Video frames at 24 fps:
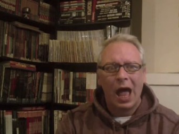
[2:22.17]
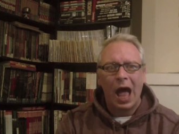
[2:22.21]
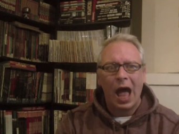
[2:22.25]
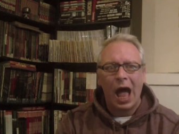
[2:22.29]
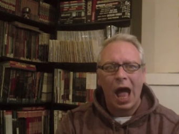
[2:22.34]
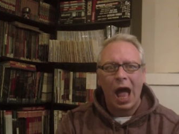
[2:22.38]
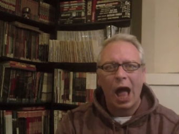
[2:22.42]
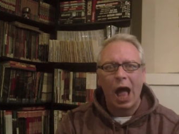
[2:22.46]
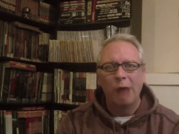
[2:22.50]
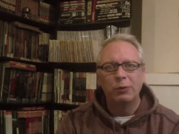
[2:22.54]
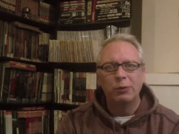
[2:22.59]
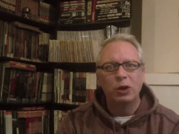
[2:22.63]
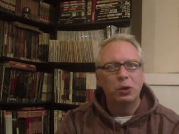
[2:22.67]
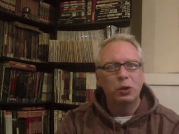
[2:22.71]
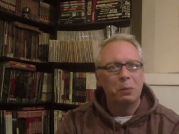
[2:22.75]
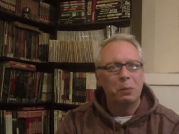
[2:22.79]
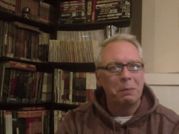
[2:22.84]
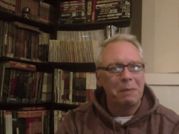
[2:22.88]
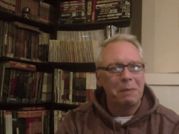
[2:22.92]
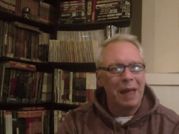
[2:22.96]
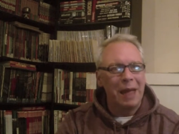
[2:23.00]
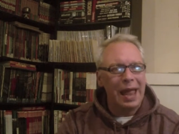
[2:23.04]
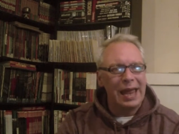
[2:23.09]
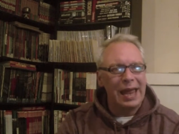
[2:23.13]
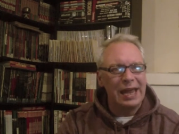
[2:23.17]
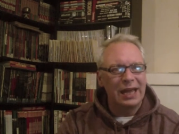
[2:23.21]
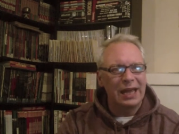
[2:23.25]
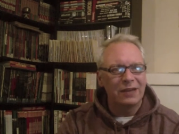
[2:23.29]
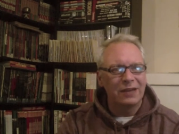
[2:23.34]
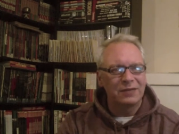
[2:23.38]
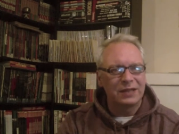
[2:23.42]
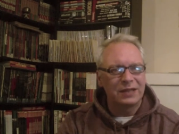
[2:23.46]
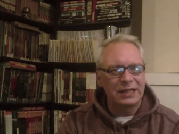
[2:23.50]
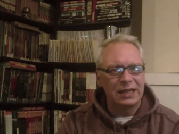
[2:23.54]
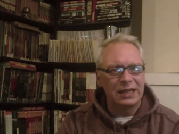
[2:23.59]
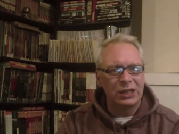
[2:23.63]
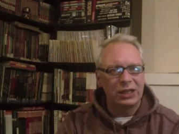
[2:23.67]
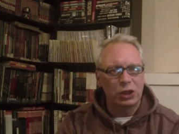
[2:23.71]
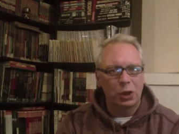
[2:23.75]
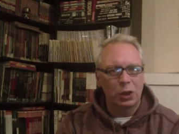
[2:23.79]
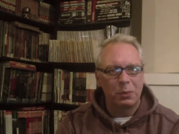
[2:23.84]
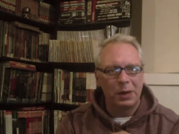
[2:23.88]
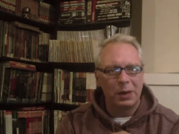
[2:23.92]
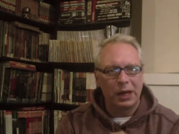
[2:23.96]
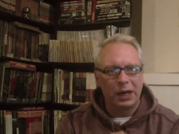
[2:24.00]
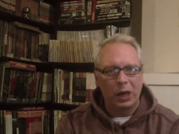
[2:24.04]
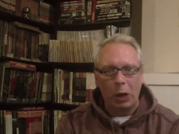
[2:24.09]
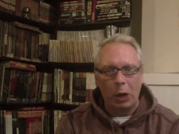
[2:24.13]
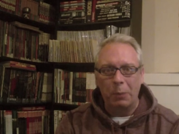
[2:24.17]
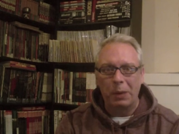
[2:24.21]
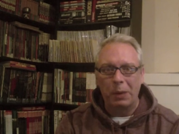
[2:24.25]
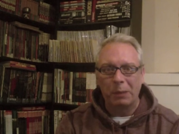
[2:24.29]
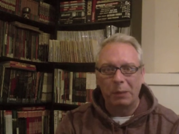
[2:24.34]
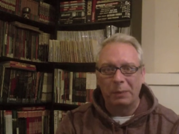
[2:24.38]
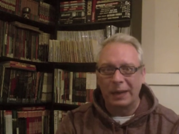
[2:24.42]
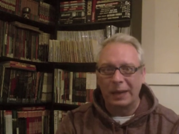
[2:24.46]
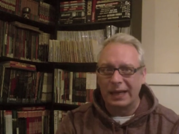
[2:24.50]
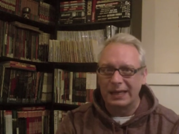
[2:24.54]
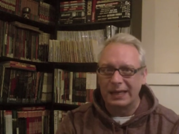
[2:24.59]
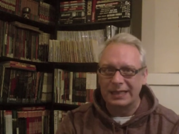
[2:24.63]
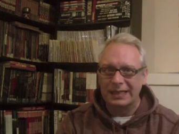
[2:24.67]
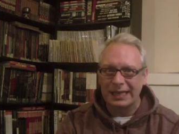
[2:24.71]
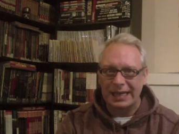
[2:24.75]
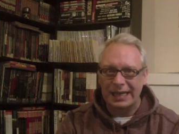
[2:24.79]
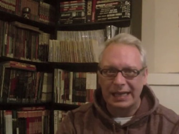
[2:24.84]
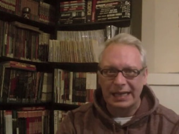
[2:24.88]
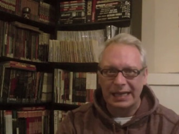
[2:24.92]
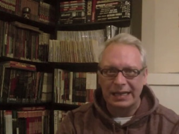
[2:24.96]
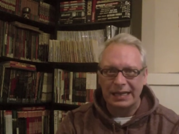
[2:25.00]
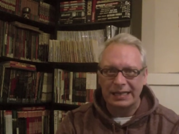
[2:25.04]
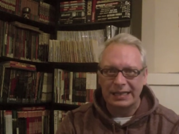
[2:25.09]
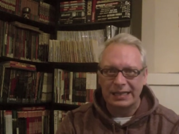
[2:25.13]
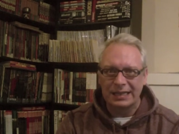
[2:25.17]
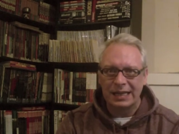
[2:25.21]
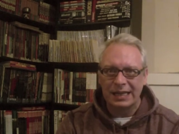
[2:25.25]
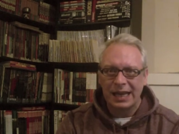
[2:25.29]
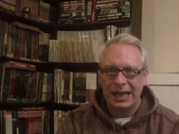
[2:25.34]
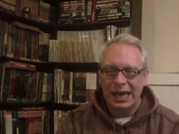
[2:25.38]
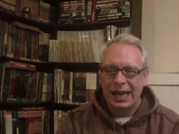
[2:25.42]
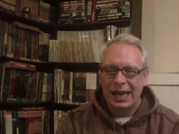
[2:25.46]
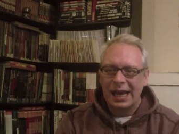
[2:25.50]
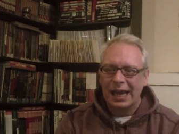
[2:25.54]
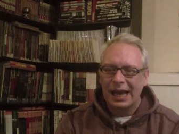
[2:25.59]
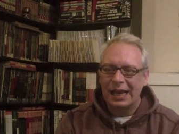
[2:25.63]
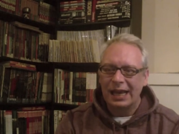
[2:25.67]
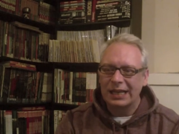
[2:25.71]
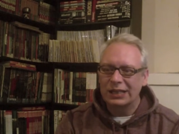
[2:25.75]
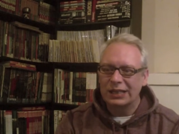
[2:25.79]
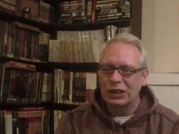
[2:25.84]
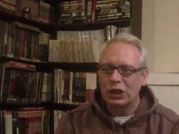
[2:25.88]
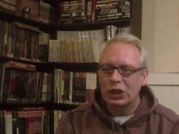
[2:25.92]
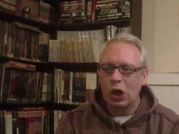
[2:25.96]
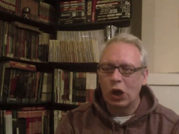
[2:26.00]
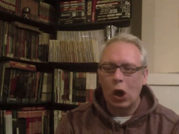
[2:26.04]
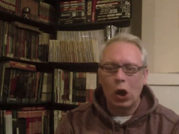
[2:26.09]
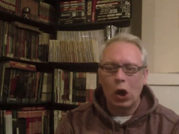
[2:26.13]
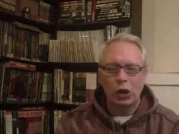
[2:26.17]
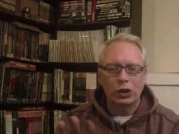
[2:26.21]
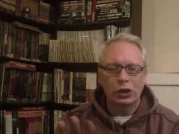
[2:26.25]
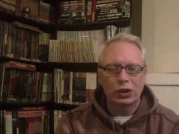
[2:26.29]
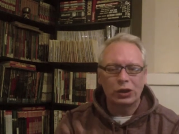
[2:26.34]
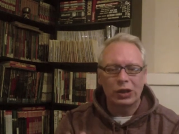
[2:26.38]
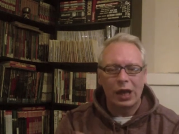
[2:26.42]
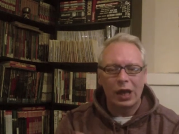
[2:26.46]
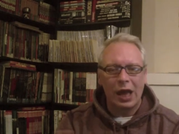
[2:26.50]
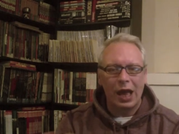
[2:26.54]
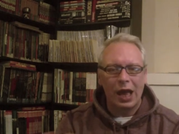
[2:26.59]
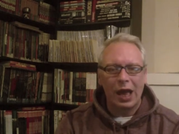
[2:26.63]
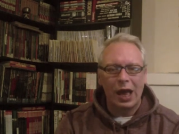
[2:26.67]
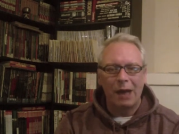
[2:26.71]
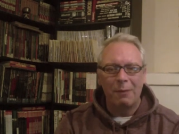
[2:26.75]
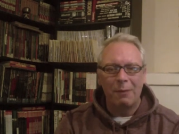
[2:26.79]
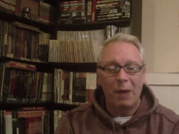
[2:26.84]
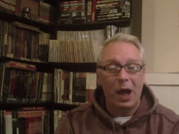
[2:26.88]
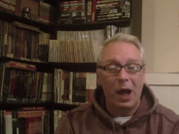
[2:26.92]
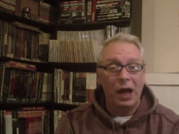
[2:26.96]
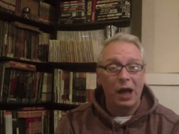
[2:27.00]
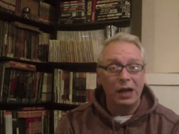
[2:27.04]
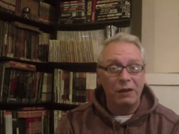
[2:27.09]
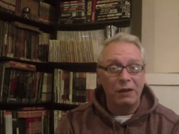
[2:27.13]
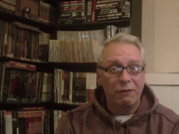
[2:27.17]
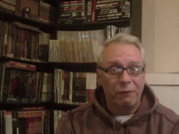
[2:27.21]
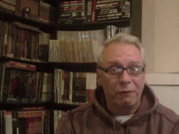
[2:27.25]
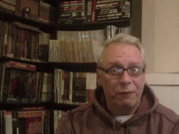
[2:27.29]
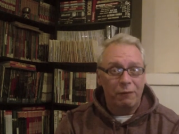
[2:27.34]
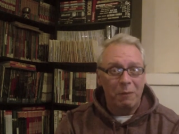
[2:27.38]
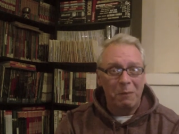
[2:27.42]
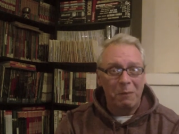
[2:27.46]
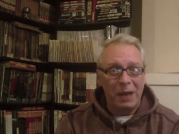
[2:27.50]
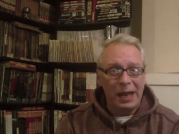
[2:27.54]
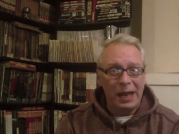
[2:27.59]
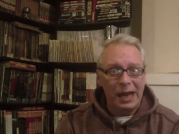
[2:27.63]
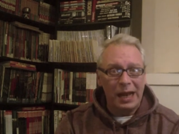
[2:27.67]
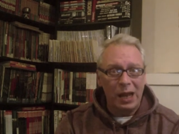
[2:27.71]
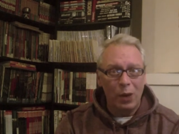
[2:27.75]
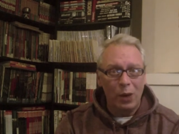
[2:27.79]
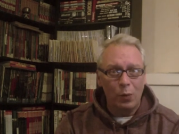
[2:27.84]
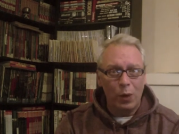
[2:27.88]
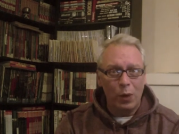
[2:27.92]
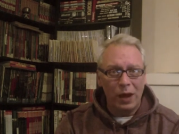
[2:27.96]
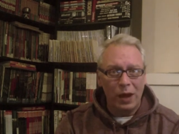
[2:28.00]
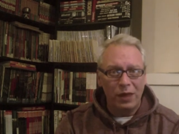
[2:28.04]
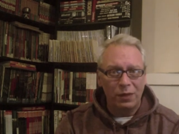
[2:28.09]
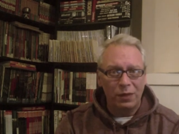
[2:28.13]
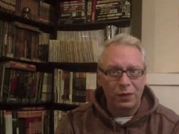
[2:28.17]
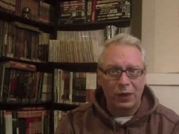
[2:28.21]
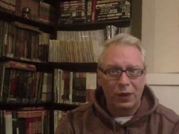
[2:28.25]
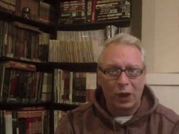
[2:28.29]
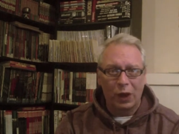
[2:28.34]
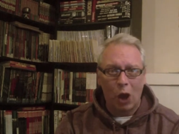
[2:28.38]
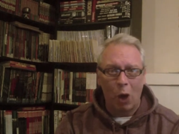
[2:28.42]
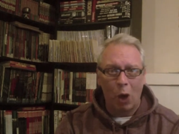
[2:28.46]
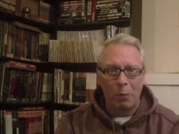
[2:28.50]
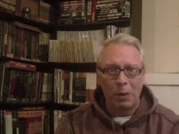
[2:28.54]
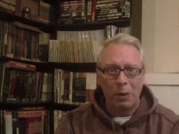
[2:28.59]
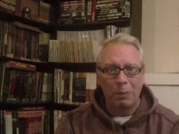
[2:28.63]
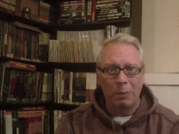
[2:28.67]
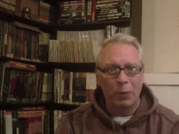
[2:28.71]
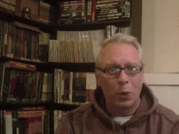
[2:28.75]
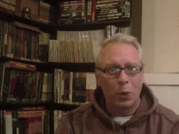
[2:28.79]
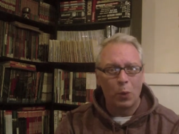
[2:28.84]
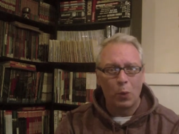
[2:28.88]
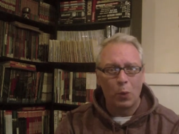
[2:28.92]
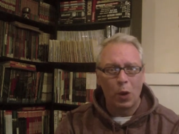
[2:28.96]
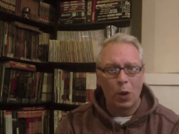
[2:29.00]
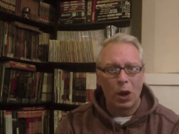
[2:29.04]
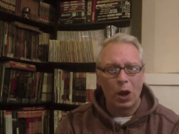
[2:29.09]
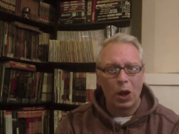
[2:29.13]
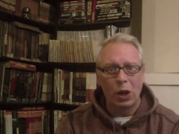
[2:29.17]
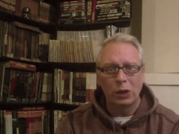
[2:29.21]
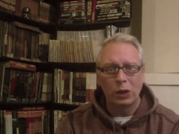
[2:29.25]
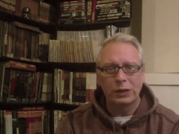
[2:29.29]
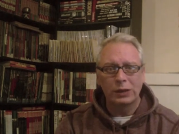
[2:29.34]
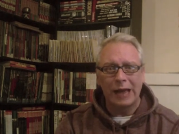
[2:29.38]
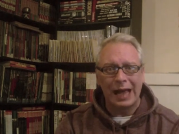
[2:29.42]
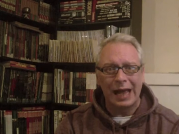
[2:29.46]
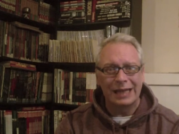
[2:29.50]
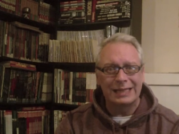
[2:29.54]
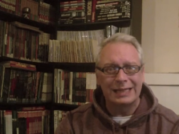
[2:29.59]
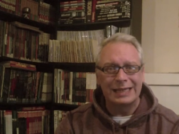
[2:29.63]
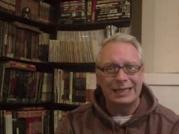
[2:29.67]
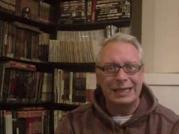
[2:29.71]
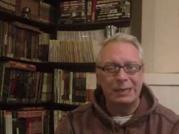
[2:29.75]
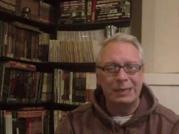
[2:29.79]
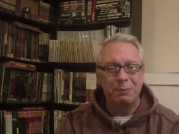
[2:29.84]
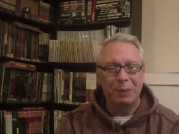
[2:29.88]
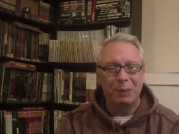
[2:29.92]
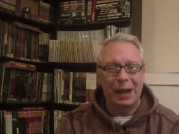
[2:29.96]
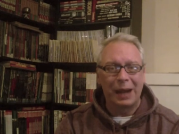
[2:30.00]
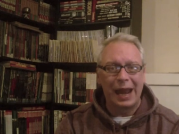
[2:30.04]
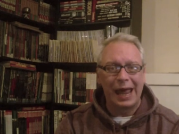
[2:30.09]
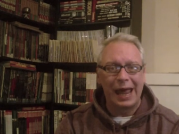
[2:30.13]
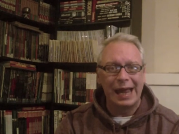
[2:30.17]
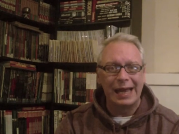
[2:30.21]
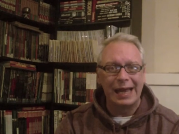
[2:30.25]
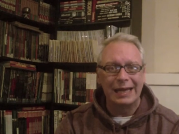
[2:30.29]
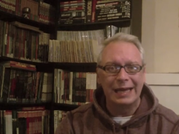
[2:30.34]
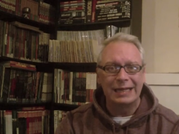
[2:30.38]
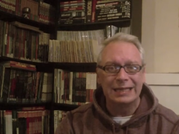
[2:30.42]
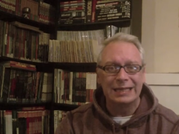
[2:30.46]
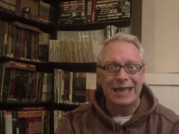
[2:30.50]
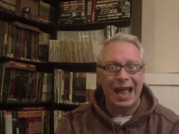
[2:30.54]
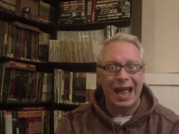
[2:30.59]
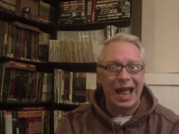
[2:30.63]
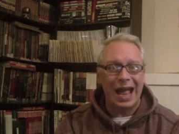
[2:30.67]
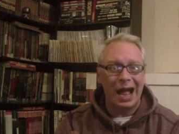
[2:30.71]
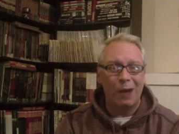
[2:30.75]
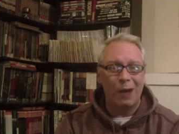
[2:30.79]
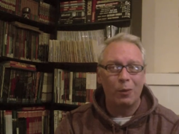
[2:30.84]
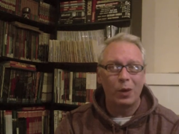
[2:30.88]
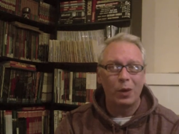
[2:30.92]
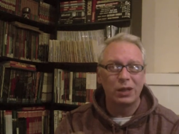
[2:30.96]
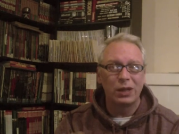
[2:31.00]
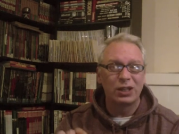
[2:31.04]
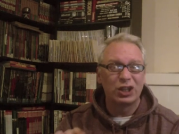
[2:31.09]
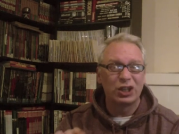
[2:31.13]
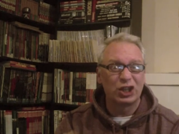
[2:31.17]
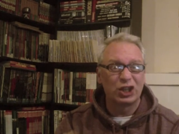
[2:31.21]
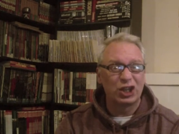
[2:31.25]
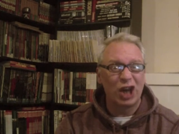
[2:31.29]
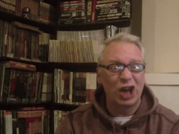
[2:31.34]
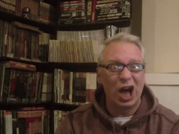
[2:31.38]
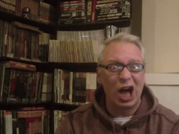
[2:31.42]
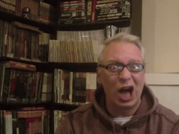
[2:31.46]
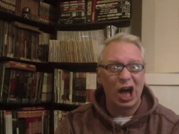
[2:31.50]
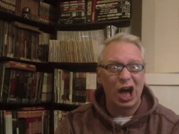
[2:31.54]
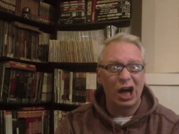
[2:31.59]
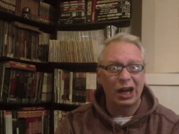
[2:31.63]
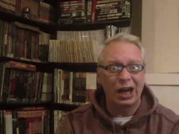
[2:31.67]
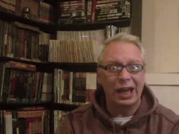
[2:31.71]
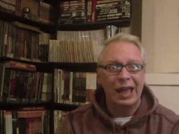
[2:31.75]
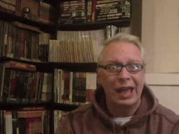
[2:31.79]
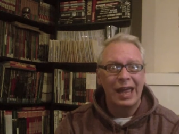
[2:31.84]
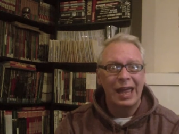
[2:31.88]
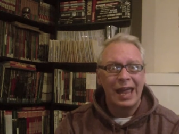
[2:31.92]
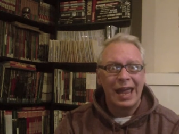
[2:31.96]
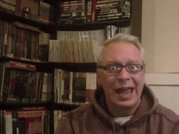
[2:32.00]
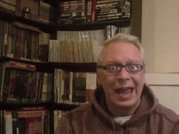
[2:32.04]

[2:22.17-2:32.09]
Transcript: Uh, you may have seen Dominic Cooper because he's he's not uh, unfamiliar with the comic book world as he plays Howard Stark